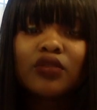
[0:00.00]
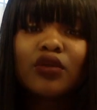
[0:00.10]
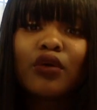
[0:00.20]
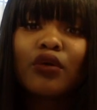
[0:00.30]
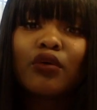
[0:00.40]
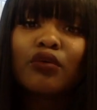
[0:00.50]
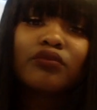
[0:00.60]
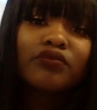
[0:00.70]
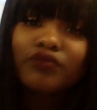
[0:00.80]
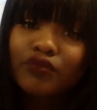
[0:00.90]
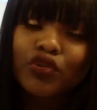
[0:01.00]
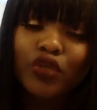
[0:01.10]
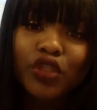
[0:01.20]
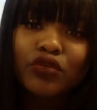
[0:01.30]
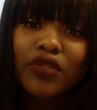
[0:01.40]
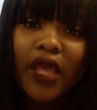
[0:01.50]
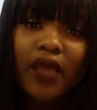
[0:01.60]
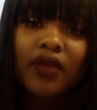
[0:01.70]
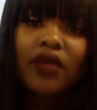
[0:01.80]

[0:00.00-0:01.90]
So you can do that.